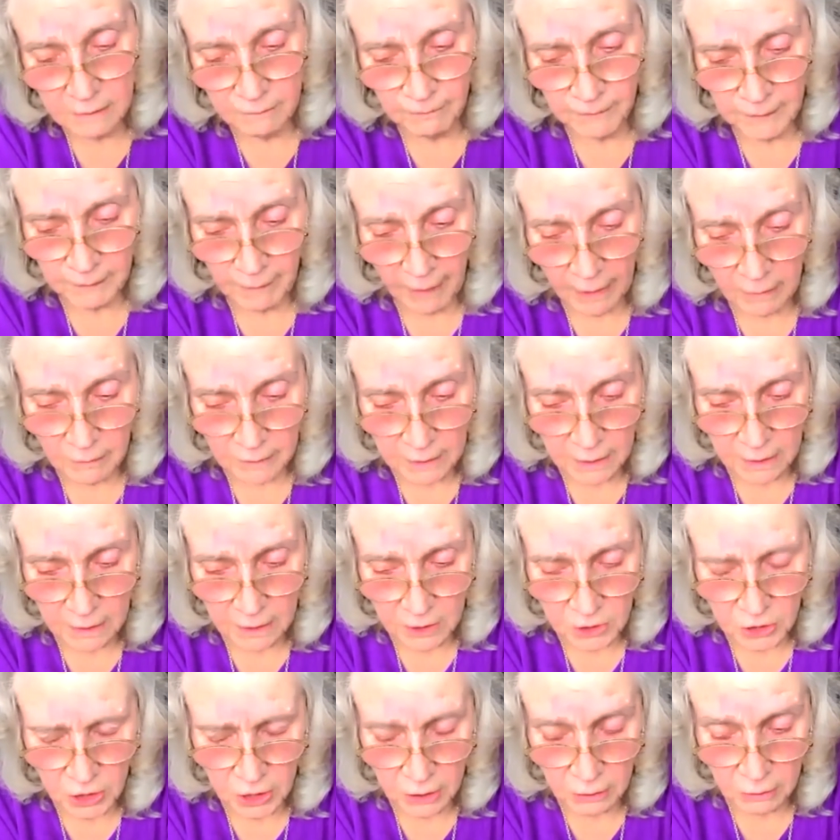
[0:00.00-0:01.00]
felt that
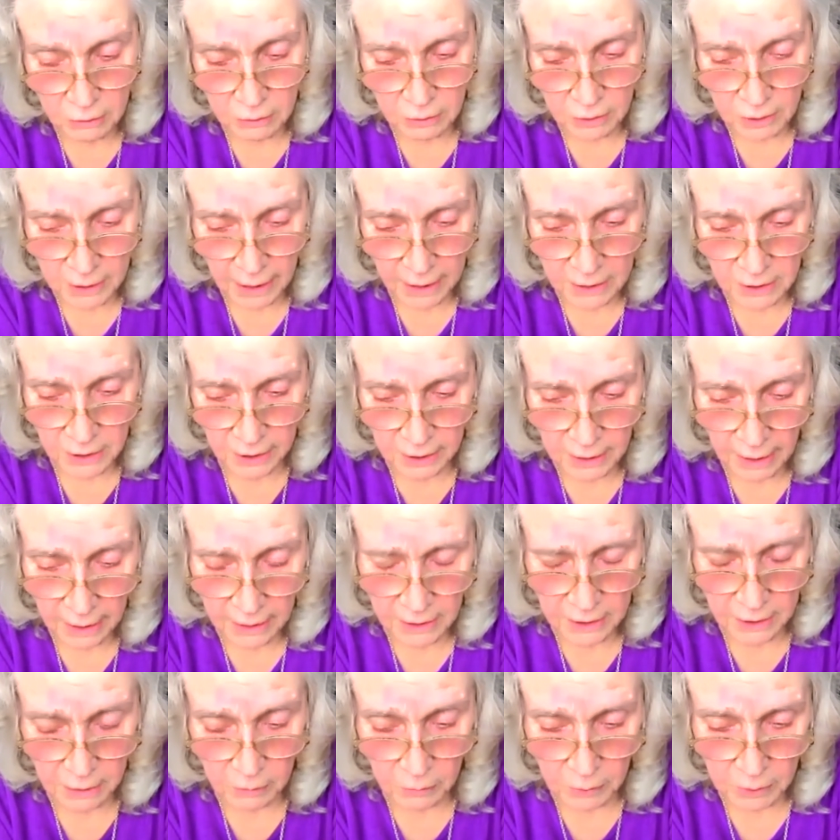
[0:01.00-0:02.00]
the children's
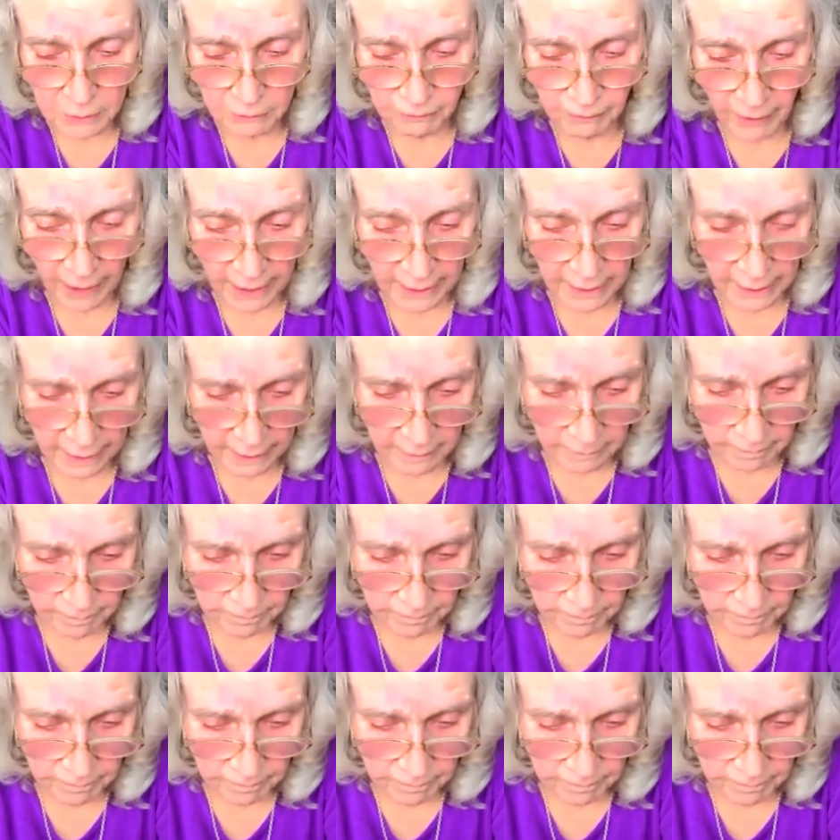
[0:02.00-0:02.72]
education was failing.